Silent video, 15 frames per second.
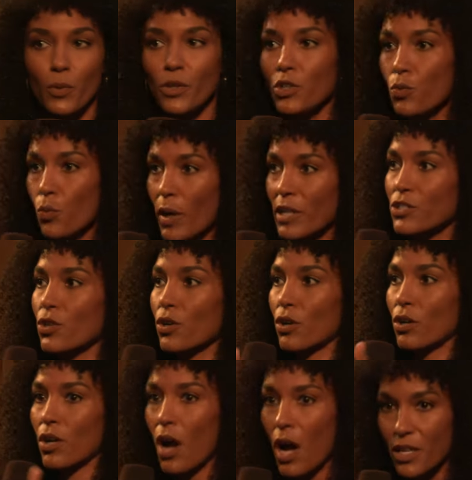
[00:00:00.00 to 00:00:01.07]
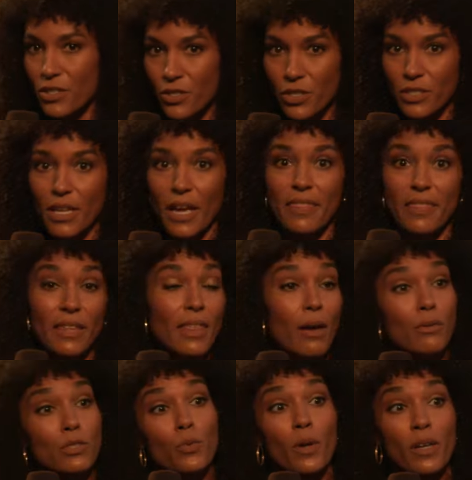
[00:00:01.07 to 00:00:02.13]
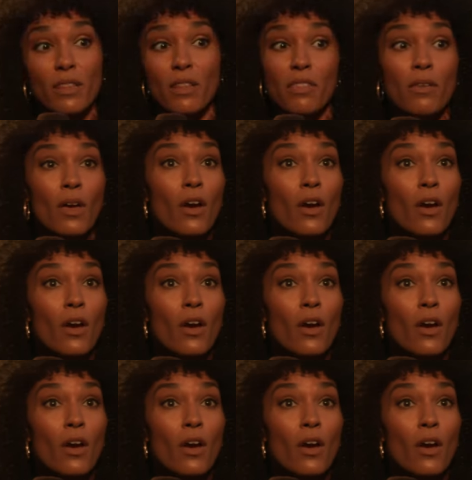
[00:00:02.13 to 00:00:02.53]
When you went to her concerts, I think that was one of the